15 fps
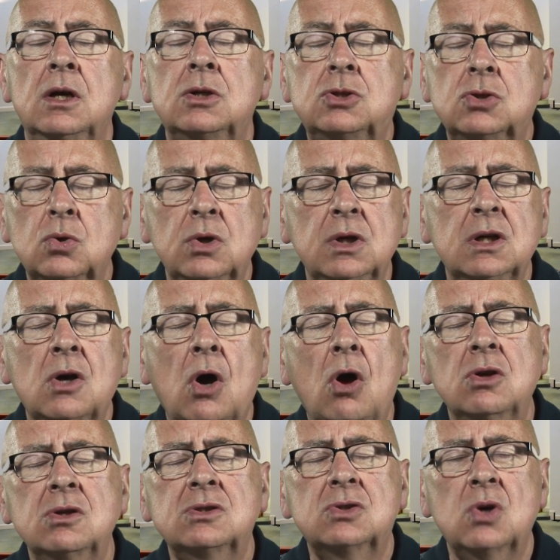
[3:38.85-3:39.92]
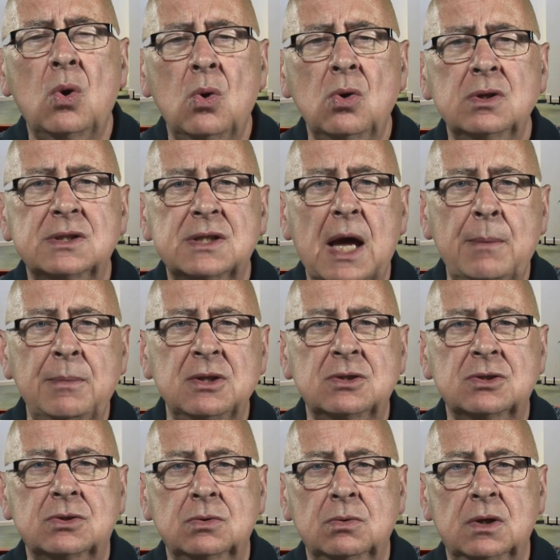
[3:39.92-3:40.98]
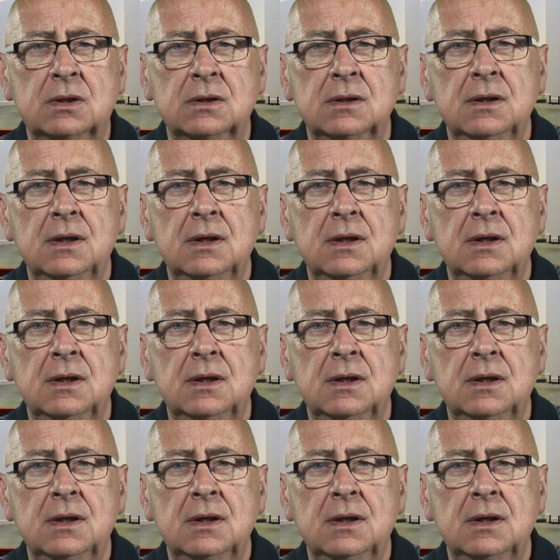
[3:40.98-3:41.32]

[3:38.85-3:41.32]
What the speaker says: doing untold damage to it.